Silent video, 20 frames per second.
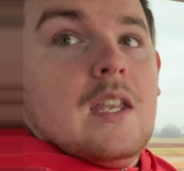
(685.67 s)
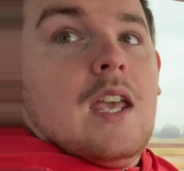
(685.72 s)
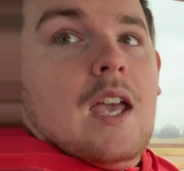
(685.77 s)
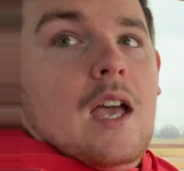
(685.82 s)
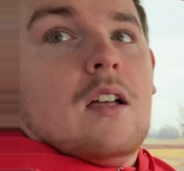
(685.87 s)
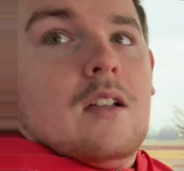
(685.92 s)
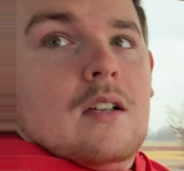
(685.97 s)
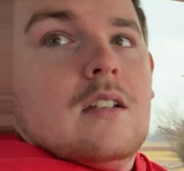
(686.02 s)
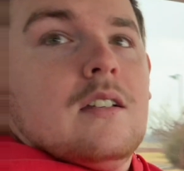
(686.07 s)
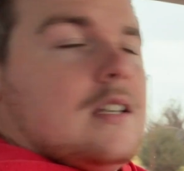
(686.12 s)

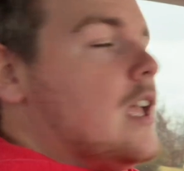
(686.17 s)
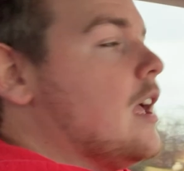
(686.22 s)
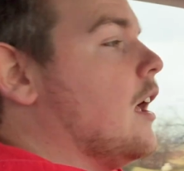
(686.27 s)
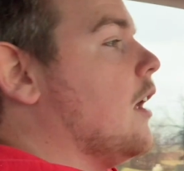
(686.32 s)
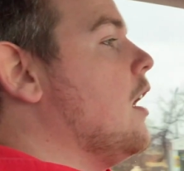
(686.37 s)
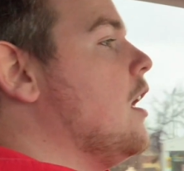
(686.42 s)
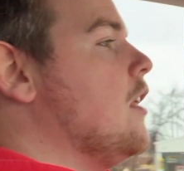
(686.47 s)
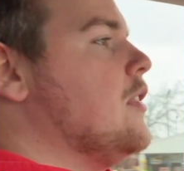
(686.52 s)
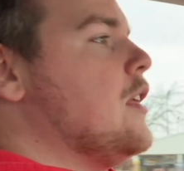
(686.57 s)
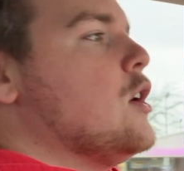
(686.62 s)
Yeah.
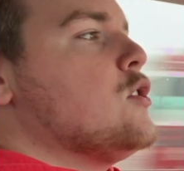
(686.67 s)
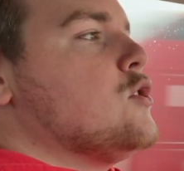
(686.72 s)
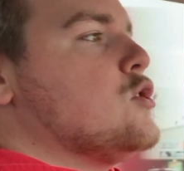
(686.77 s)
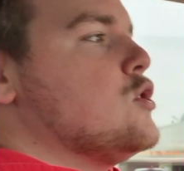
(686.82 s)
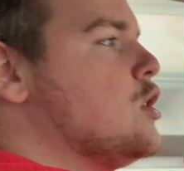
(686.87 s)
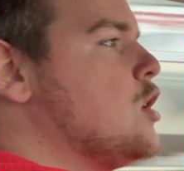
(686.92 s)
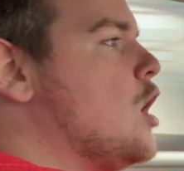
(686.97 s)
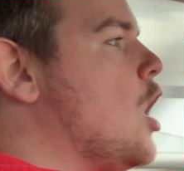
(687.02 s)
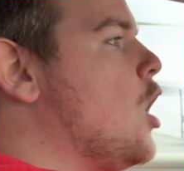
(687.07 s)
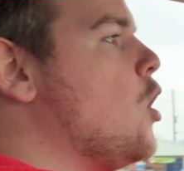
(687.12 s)
There's
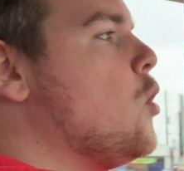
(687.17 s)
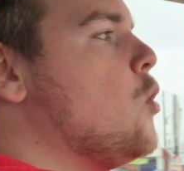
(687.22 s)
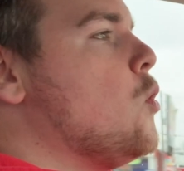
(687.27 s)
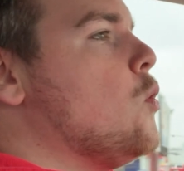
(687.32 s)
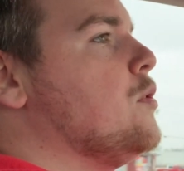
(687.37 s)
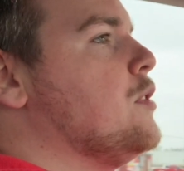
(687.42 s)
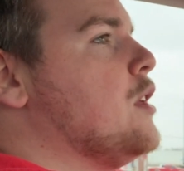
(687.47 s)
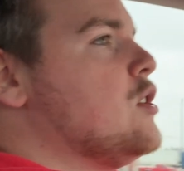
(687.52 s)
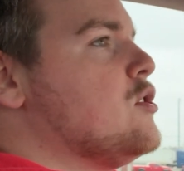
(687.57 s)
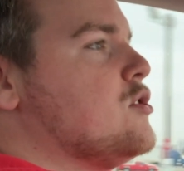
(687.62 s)

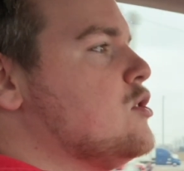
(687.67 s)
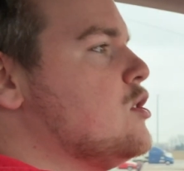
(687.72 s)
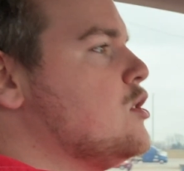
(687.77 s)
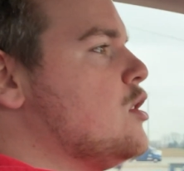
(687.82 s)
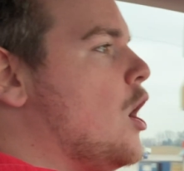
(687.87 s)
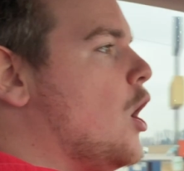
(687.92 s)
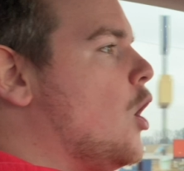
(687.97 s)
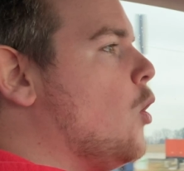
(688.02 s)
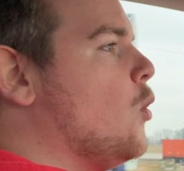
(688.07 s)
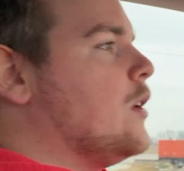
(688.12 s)

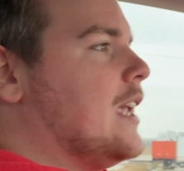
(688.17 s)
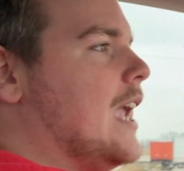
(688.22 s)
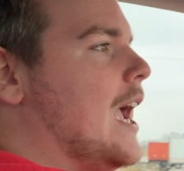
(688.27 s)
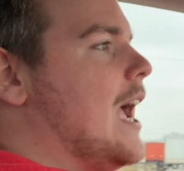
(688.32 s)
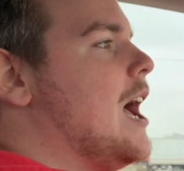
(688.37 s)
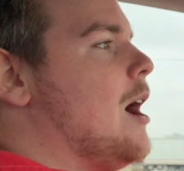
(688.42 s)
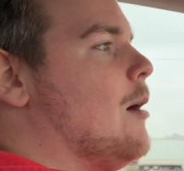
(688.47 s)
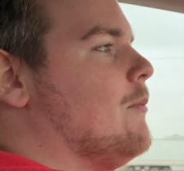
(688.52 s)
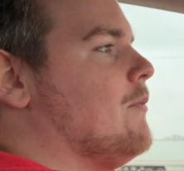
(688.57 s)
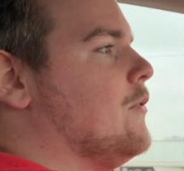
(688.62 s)
no
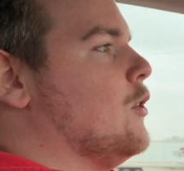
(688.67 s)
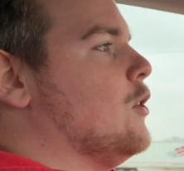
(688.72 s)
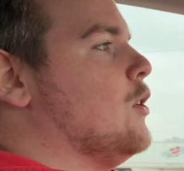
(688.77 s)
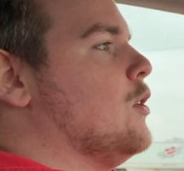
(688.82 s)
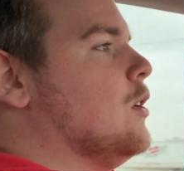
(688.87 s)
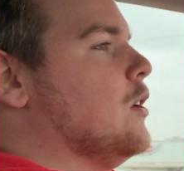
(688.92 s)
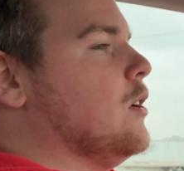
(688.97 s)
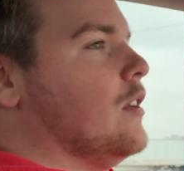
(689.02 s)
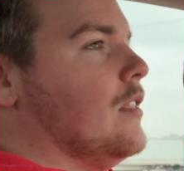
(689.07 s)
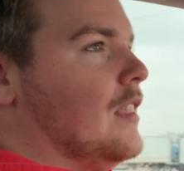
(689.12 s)
cap
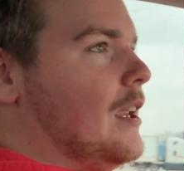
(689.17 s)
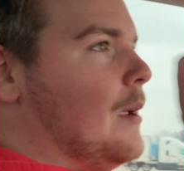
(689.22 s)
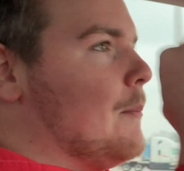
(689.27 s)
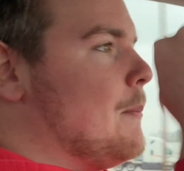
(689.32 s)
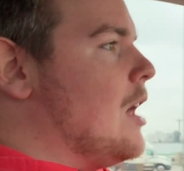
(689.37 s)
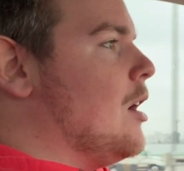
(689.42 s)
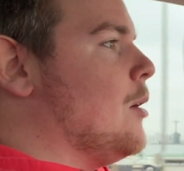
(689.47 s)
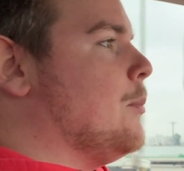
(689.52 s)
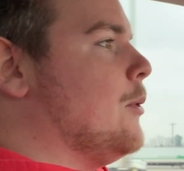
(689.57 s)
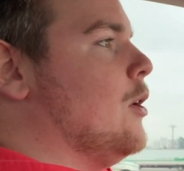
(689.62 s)
for the
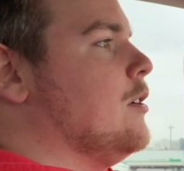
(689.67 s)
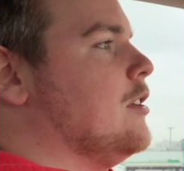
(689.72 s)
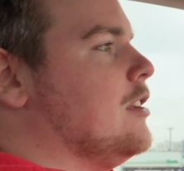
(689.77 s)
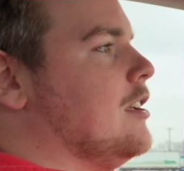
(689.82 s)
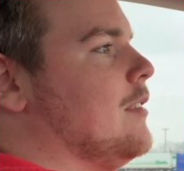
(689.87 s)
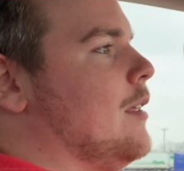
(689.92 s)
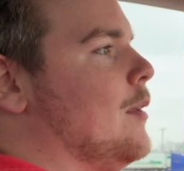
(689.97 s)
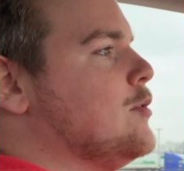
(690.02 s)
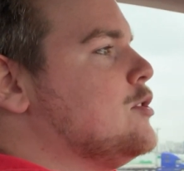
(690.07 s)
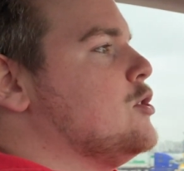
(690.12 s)
amount of
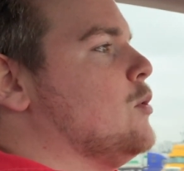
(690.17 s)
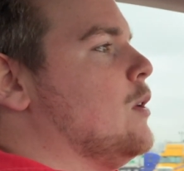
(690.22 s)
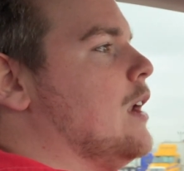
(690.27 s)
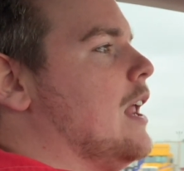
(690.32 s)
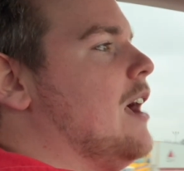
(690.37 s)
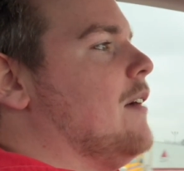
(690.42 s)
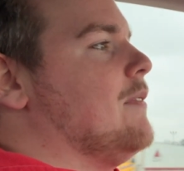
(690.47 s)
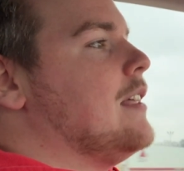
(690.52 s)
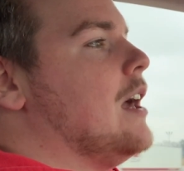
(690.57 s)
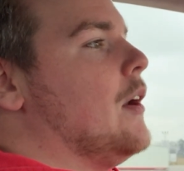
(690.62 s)
protein that you would
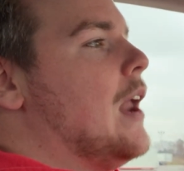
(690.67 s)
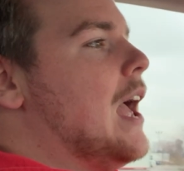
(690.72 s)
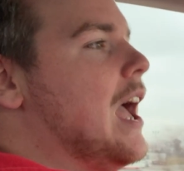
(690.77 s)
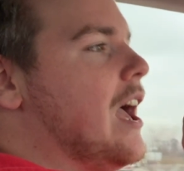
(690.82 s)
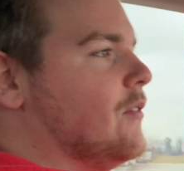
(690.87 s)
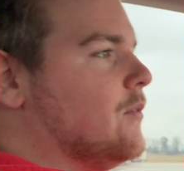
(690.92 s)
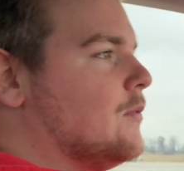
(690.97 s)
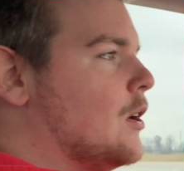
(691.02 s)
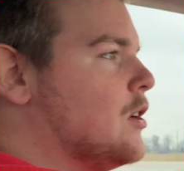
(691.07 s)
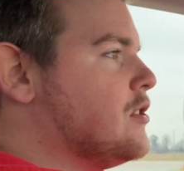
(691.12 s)
have that would
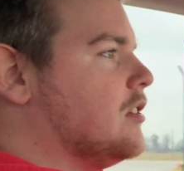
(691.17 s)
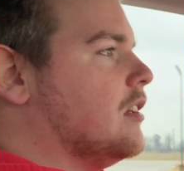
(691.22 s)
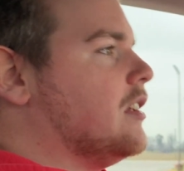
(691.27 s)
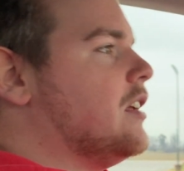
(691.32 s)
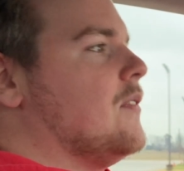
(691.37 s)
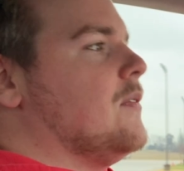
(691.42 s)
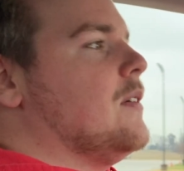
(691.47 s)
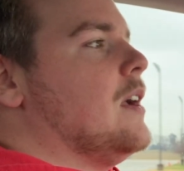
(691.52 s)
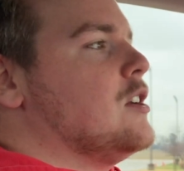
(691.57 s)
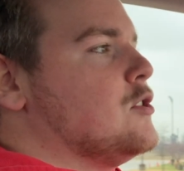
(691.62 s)

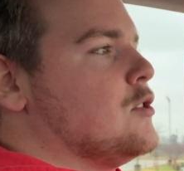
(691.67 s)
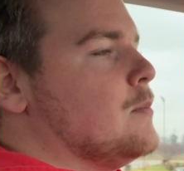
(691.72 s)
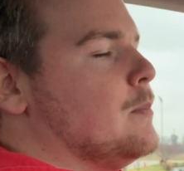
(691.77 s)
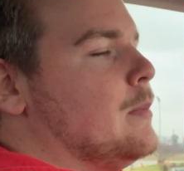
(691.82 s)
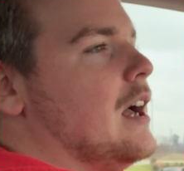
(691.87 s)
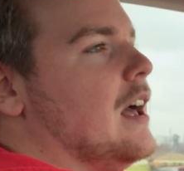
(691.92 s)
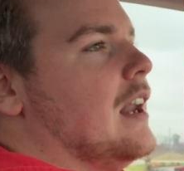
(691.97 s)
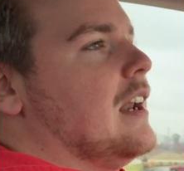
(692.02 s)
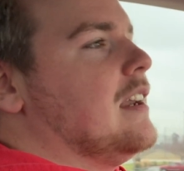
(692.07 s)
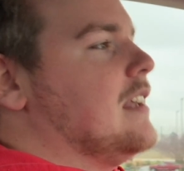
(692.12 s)
adversely affect your
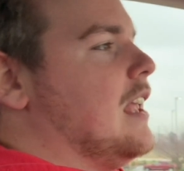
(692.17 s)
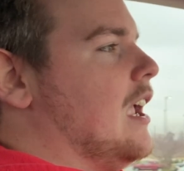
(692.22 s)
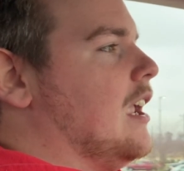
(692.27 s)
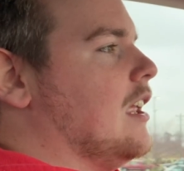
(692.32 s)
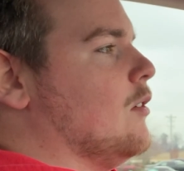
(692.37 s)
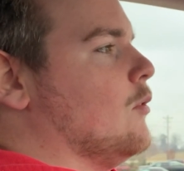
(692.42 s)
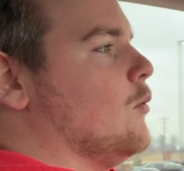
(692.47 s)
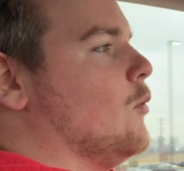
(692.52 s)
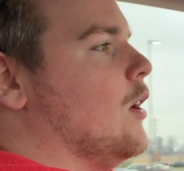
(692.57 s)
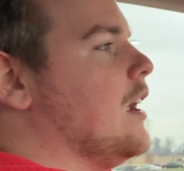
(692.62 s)
body
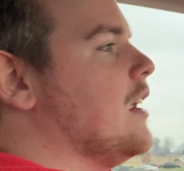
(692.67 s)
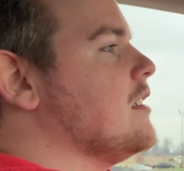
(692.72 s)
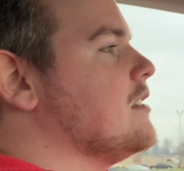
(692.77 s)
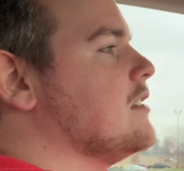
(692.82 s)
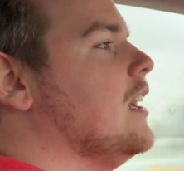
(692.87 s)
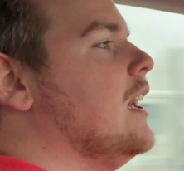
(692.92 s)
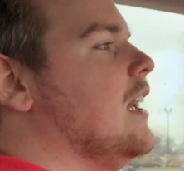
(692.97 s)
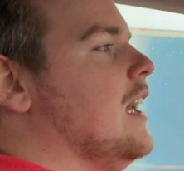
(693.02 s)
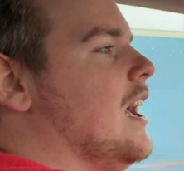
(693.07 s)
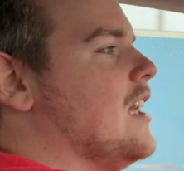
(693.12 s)
negative ways,
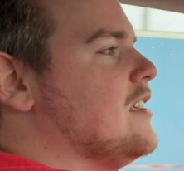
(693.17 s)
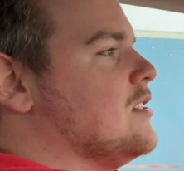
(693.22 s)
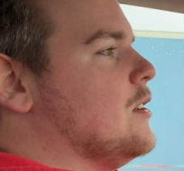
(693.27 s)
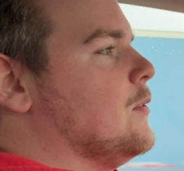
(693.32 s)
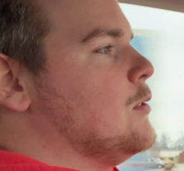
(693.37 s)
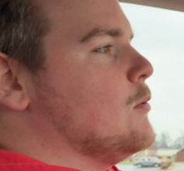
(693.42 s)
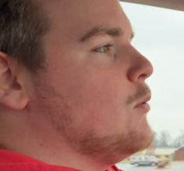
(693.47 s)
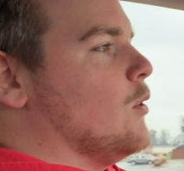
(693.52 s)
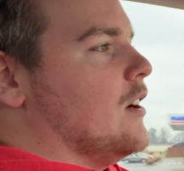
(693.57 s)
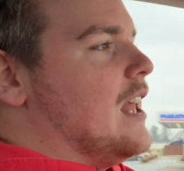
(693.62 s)
as
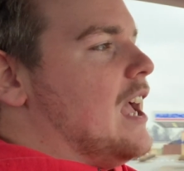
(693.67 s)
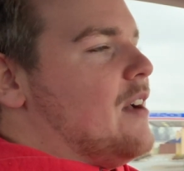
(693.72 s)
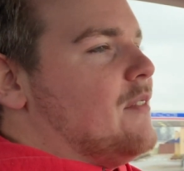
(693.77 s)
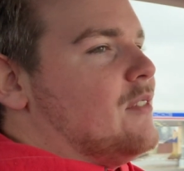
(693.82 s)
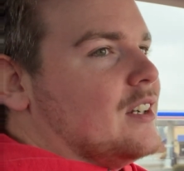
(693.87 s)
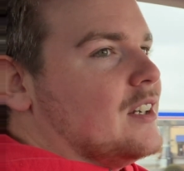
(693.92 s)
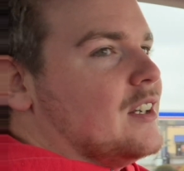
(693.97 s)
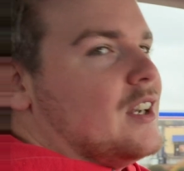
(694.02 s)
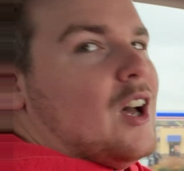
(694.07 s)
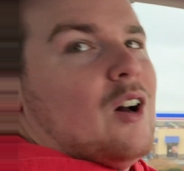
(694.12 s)
if you weren't
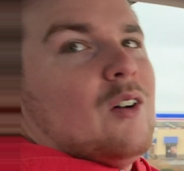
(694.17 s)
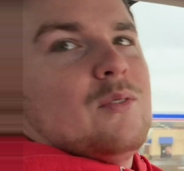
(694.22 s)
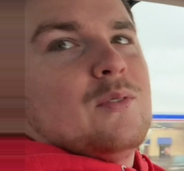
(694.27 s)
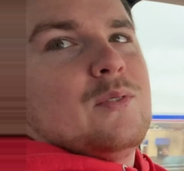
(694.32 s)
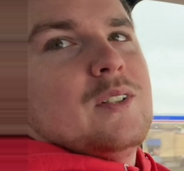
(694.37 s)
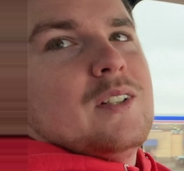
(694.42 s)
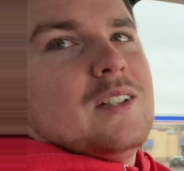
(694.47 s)
having enough.